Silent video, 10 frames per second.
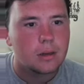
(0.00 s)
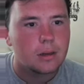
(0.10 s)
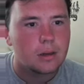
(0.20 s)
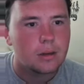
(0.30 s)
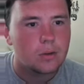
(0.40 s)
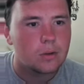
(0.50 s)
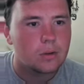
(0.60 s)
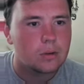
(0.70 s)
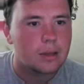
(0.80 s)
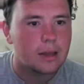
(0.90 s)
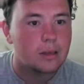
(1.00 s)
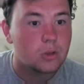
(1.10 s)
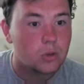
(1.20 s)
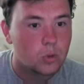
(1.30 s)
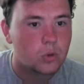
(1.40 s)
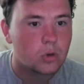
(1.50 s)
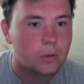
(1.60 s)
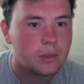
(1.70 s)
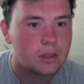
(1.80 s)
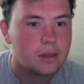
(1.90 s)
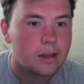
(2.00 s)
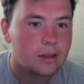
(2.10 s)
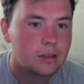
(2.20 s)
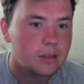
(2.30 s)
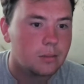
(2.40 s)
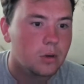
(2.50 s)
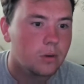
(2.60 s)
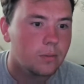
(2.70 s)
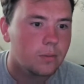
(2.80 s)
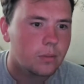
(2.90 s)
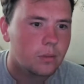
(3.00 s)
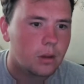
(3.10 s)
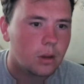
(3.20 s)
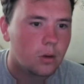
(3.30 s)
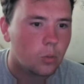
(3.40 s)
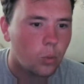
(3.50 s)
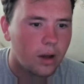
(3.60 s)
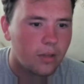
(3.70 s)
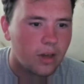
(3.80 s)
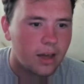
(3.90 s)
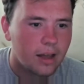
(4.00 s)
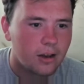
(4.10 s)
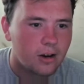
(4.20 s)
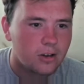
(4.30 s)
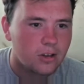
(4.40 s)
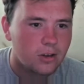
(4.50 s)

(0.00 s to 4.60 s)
Or their jaw drops as they see Mo. Where the hell are you?